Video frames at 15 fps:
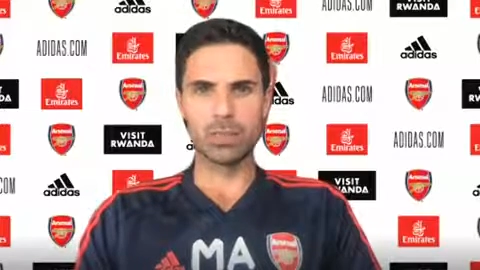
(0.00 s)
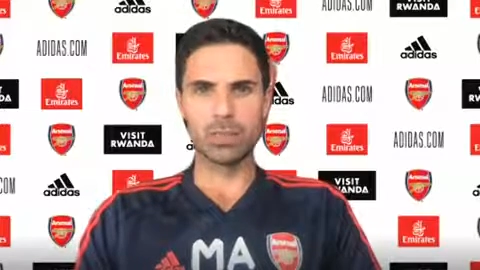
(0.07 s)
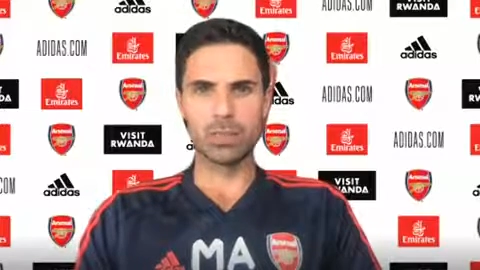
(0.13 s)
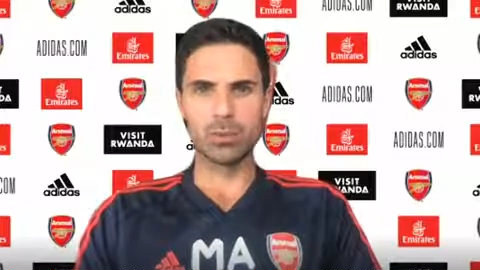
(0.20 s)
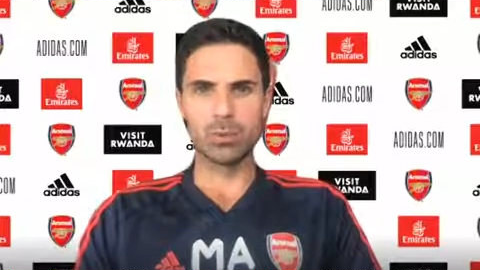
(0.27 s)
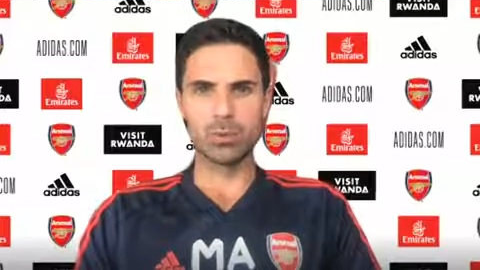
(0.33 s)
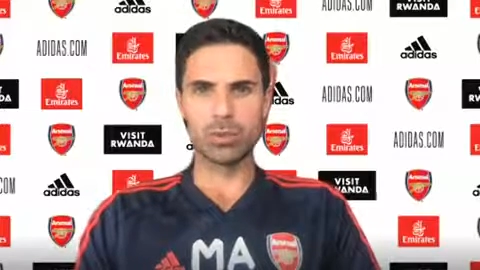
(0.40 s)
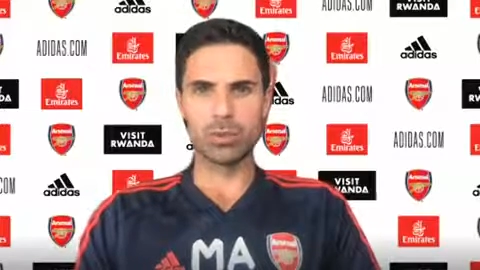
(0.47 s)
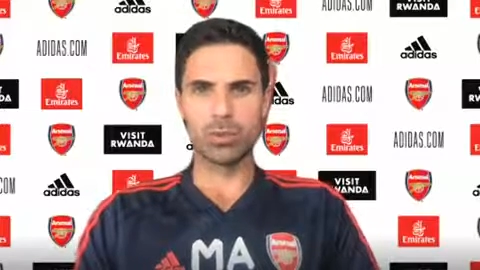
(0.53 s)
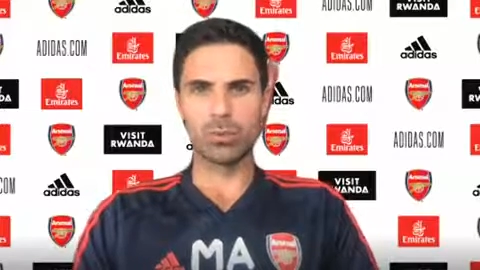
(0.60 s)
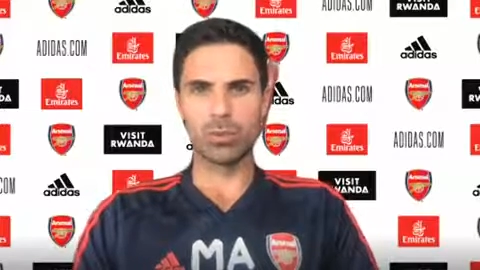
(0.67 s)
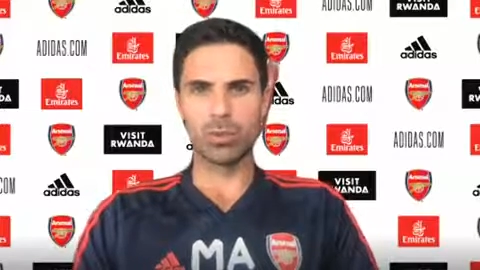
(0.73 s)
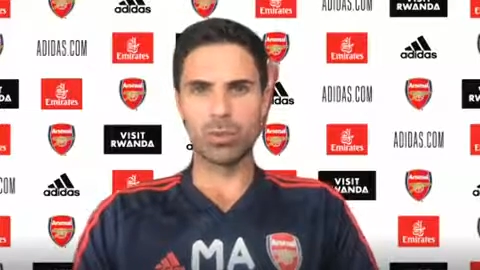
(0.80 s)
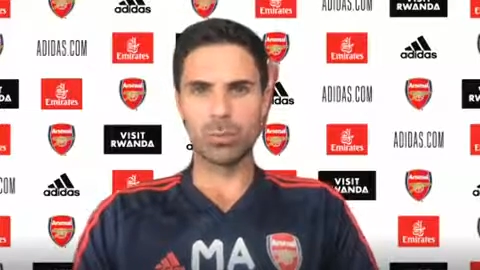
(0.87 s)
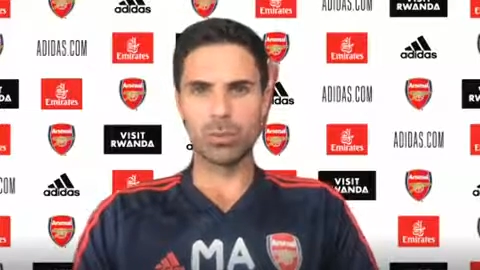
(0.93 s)
as it was
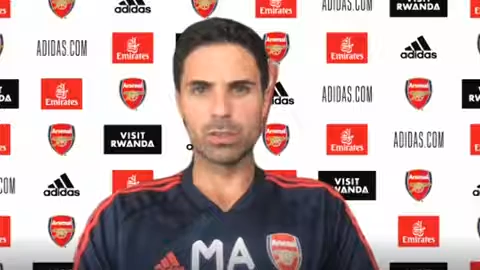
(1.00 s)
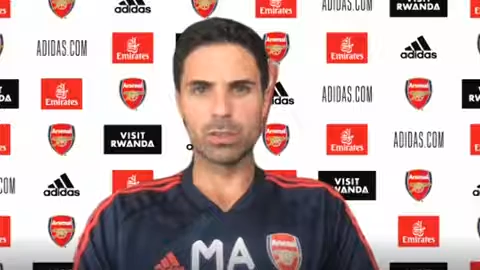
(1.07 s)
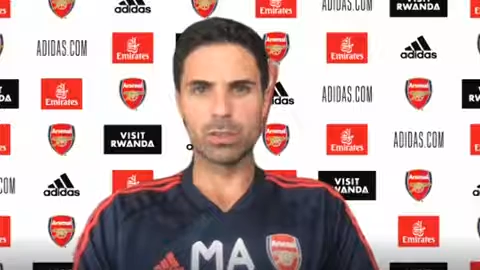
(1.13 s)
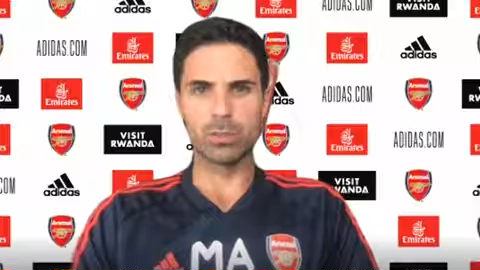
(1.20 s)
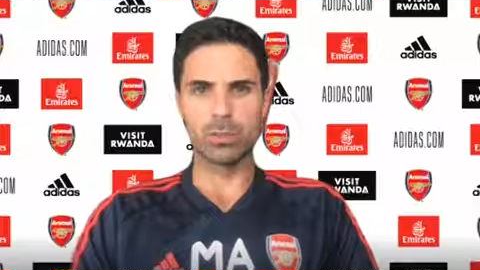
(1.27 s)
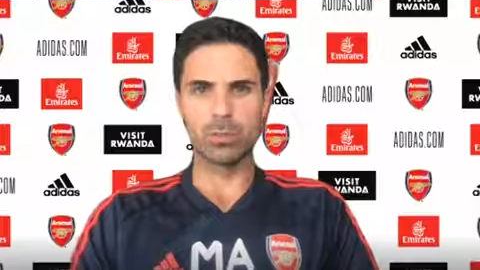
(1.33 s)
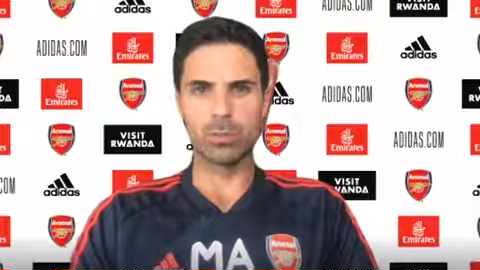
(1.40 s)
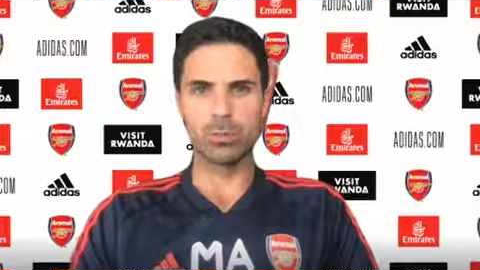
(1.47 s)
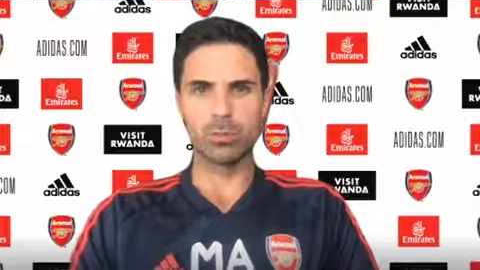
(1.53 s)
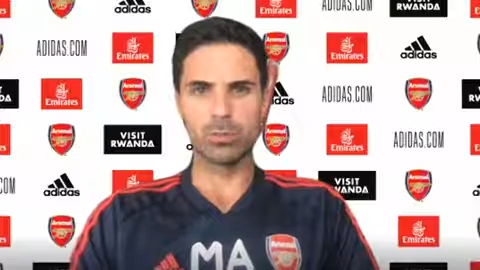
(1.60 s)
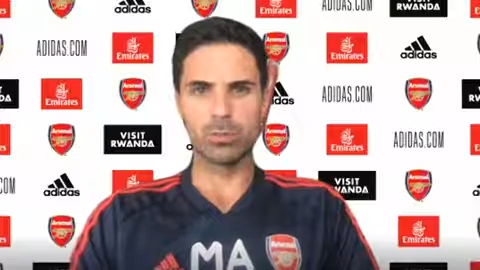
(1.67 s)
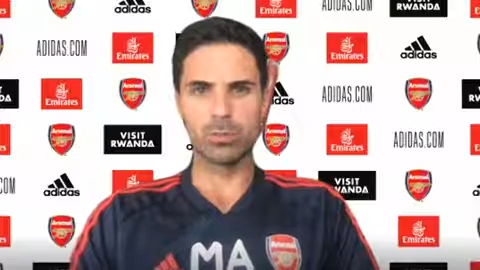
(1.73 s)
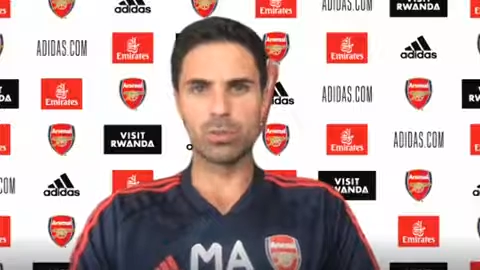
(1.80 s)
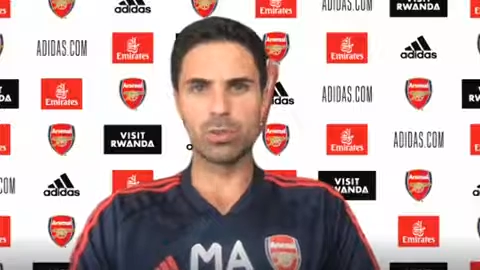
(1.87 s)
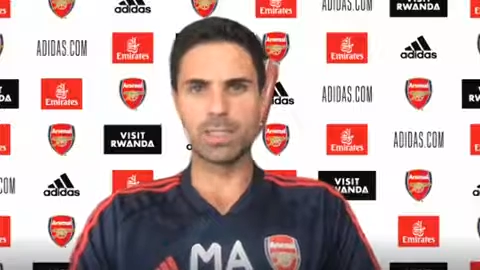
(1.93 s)
3 months ago,
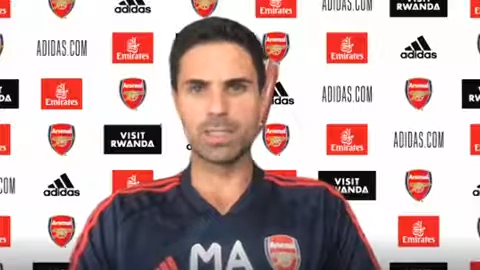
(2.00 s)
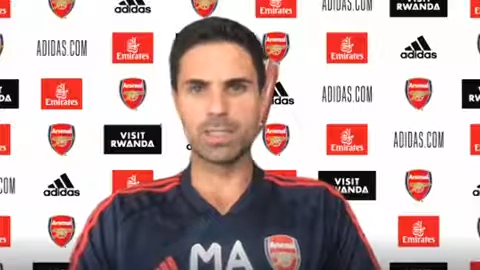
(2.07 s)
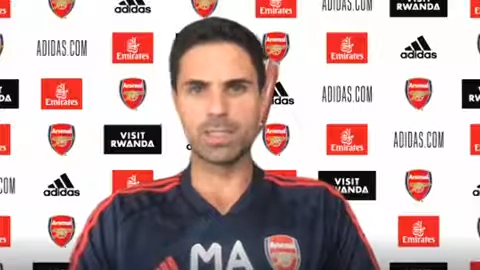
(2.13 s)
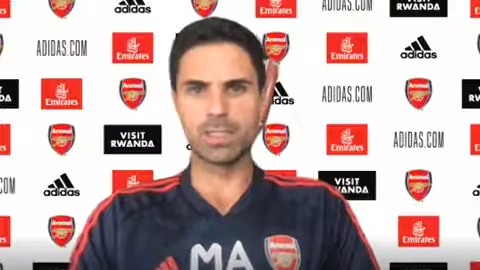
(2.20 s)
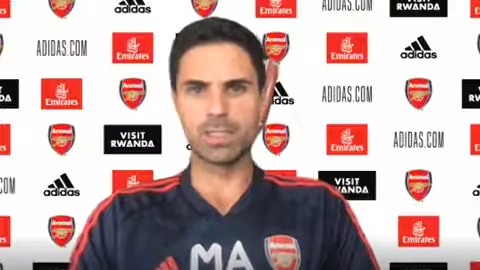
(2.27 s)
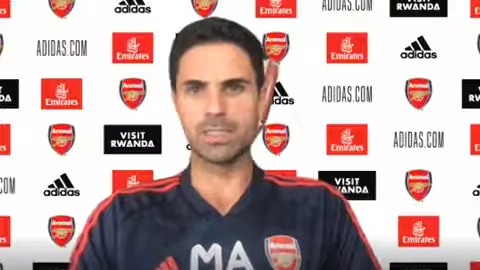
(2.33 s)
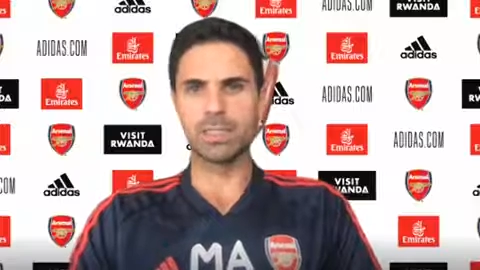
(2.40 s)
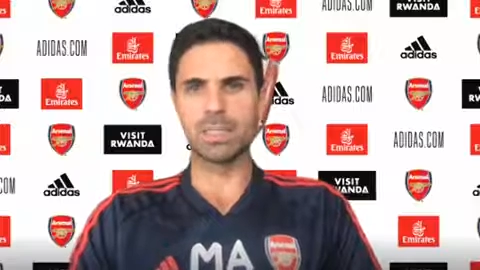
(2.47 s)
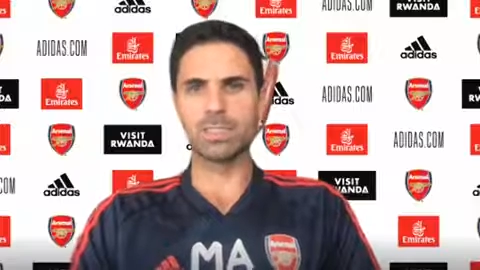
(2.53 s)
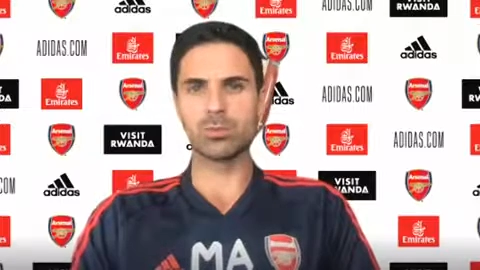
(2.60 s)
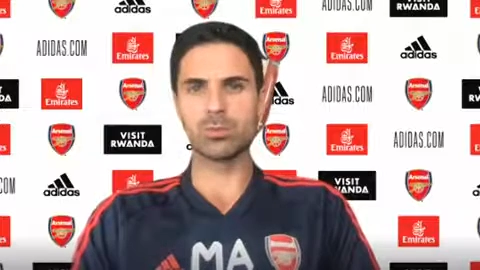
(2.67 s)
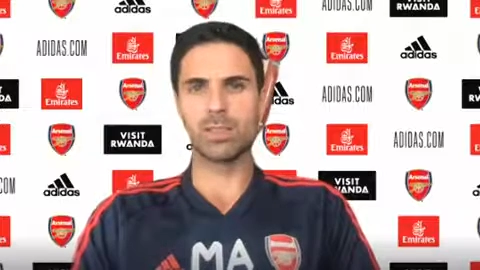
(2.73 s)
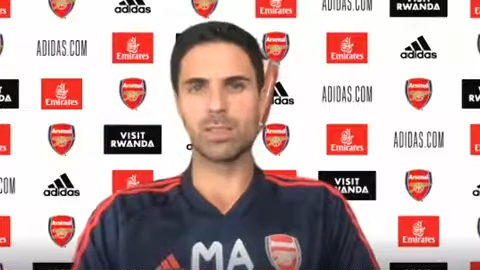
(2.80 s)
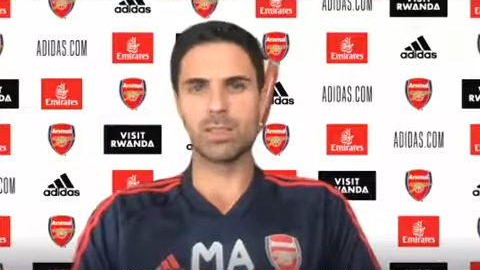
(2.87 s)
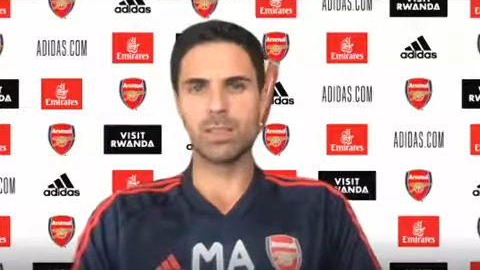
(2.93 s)
so you can sense that as
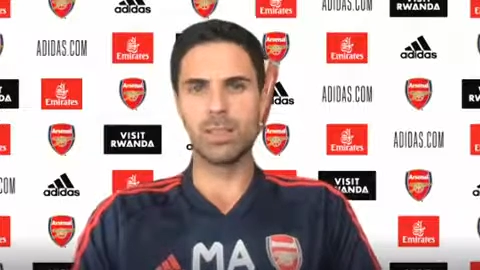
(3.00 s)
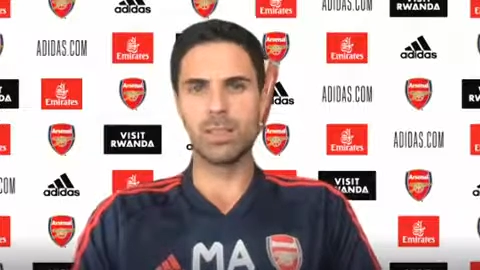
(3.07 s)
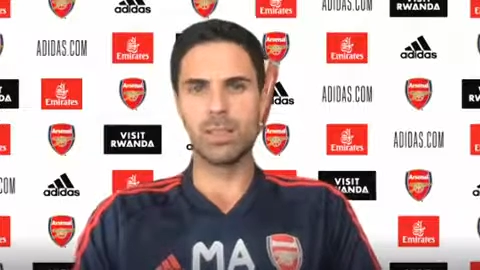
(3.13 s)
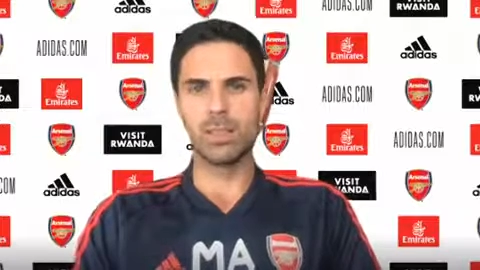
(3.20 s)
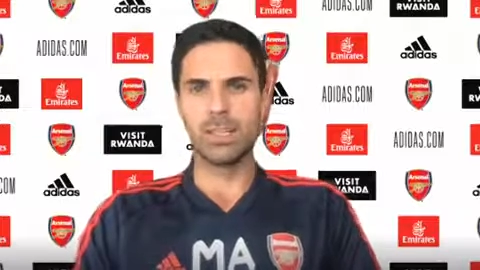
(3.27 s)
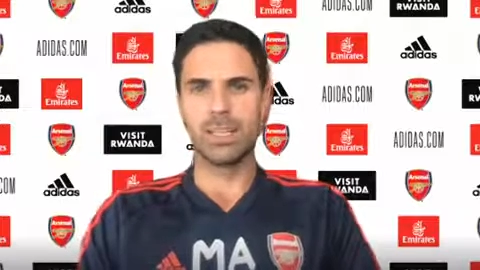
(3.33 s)
well.